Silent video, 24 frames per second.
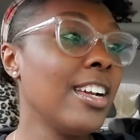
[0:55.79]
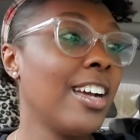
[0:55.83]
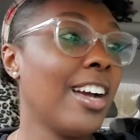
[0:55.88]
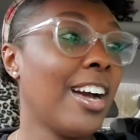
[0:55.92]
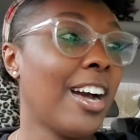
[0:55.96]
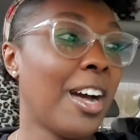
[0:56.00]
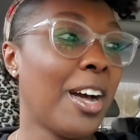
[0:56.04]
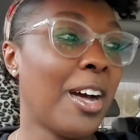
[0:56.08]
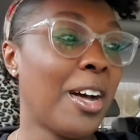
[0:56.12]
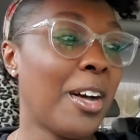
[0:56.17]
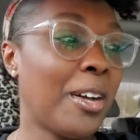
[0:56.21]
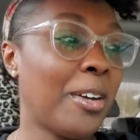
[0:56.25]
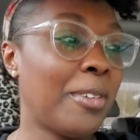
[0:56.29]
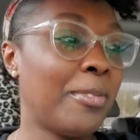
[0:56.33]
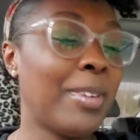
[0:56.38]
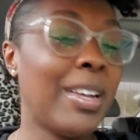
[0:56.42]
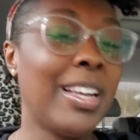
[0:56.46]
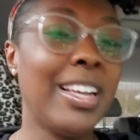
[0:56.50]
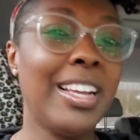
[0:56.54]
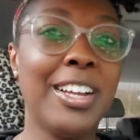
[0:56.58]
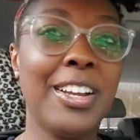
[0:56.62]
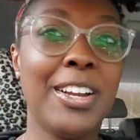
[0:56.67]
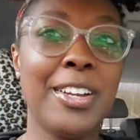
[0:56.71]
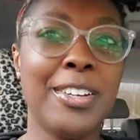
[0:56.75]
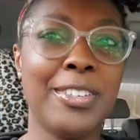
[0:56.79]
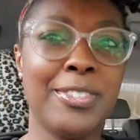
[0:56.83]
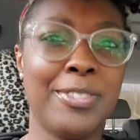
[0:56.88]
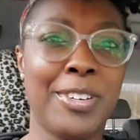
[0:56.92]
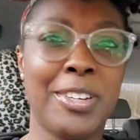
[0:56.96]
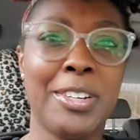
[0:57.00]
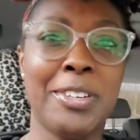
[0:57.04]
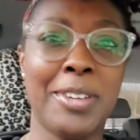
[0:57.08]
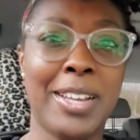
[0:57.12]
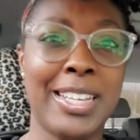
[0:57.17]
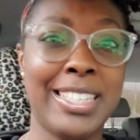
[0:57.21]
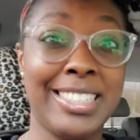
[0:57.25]
um,
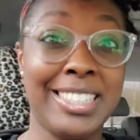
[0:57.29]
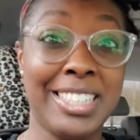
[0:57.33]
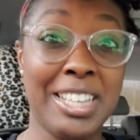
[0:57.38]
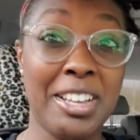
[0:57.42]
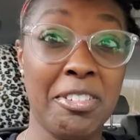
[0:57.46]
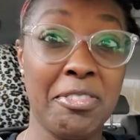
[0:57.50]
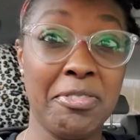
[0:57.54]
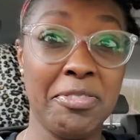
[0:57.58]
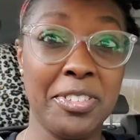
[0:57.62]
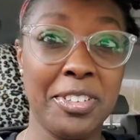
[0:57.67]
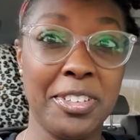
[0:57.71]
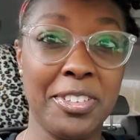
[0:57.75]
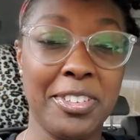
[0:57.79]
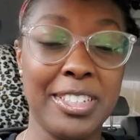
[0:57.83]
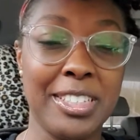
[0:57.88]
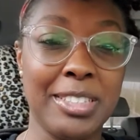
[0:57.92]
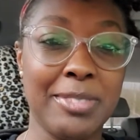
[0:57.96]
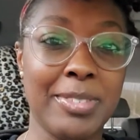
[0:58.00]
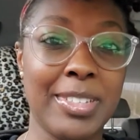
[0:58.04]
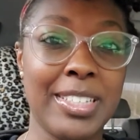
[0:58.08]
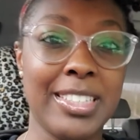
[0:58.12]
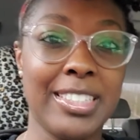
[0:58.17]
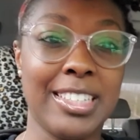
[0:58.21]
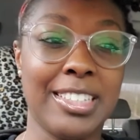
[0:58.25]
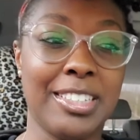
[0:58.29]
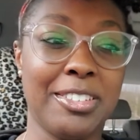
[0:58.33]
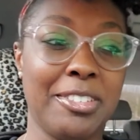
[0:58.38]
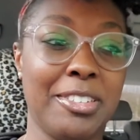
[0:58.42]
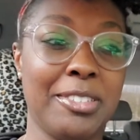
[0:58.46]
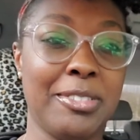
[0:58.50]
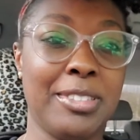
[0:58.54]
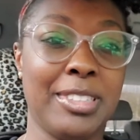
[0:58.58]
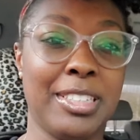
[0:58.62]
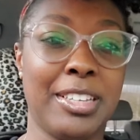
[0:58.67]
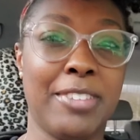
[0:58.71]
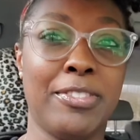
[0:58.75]
for myself for Christmas, as a
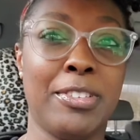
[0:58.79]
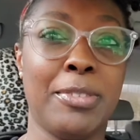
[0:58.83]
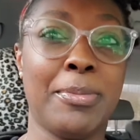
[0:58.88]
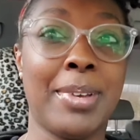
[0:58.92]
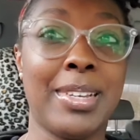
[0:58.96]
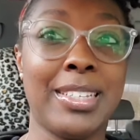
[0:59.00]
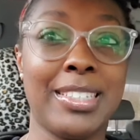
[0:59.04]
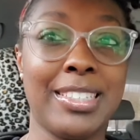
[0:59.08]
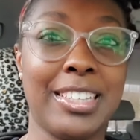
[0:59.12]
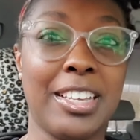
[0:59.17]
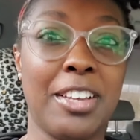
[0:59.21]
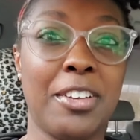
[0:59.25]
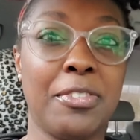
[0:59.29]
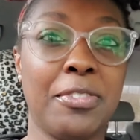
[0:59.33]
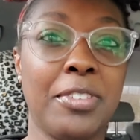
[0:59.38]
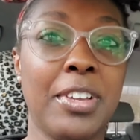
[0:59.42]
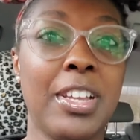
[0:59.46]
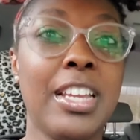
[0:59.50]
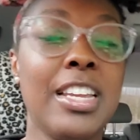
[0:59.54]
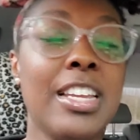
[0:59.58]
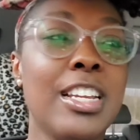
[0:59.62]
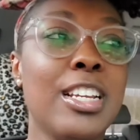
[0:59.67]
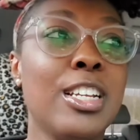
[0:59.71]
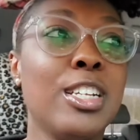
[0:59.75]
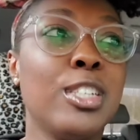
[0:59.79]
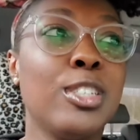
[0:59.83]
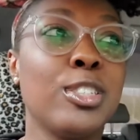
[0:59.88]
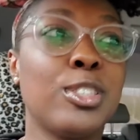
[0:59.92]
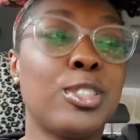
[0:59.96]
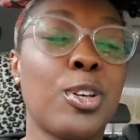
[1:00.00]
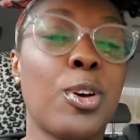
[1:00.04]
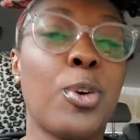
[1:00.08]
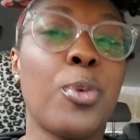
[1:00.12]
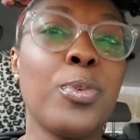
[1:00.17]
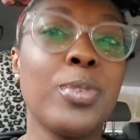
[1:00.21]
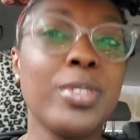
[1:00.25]
Christmas gift to myself.
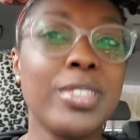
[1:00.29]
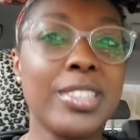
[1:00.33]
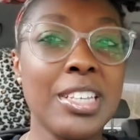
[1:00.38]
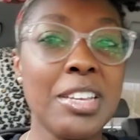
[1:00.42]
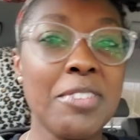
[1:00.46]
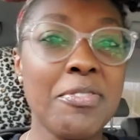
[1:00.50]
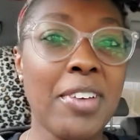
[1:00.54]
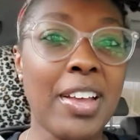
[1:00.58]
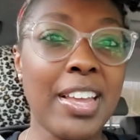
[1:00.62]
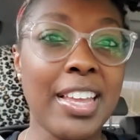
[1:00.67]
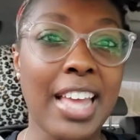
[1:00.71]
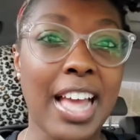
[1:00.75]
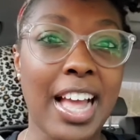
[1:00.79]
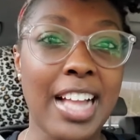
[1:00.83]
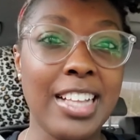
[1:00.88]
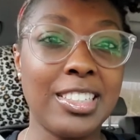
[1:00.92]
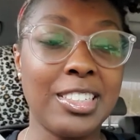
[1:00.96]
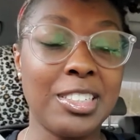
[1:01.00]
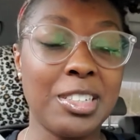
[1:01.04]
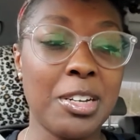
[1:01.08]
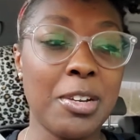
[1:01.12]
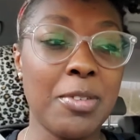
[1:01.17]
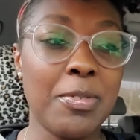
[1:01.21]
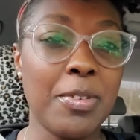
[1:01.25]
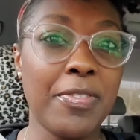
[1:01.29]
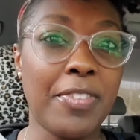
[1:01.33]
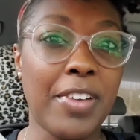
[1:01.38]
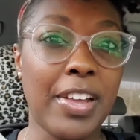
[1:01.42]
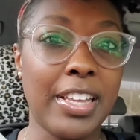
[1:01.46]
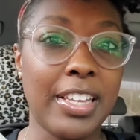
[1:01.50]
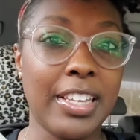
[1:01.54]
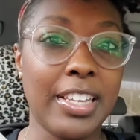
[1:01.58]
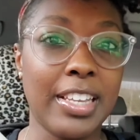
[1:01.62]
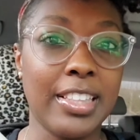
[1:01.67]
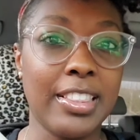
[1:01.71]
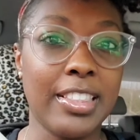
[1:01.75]
So we'll see if I catch them, if I
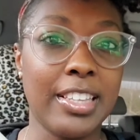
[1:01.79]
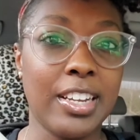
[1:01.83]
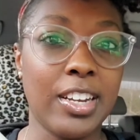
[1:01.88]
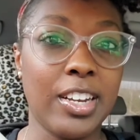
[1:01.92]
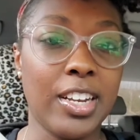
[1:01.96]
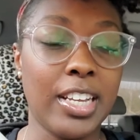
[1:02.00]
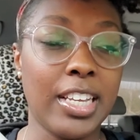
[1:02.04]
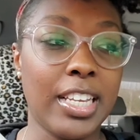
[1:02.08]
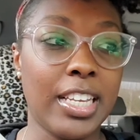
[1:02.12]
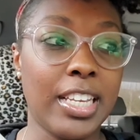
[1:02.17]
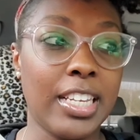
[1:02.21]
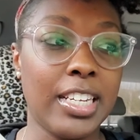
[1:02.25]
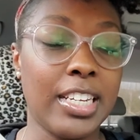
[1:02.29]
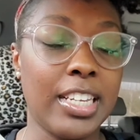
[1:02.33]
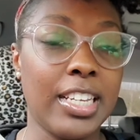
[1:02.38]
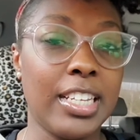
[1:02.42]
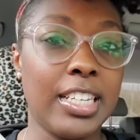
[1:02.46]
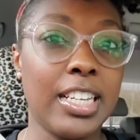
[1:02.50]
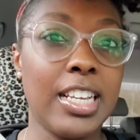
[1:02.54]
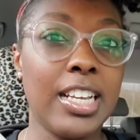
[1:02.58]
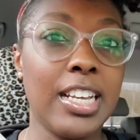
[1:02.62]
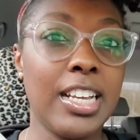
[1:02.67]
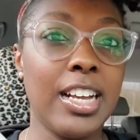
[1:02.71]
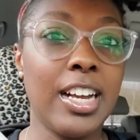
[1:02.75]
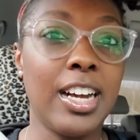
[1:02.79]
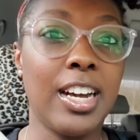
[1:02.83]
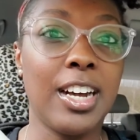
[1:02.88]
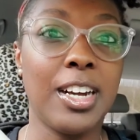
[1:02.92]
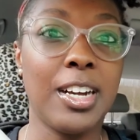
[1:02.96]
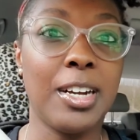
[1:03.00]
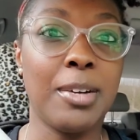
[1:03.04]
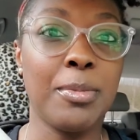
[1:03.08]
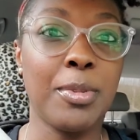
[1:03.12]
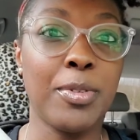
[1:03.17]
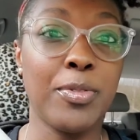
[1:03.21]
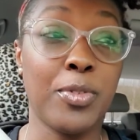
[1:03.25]
can get there and get it
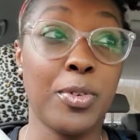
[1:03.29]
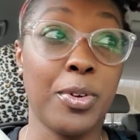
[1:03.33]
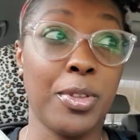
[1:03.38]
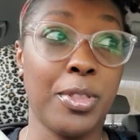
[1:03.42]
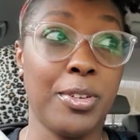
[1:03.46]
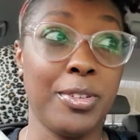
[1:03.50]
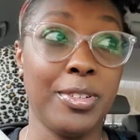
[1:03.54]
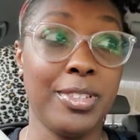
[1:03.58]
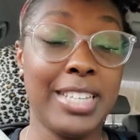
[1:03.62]
um, before they're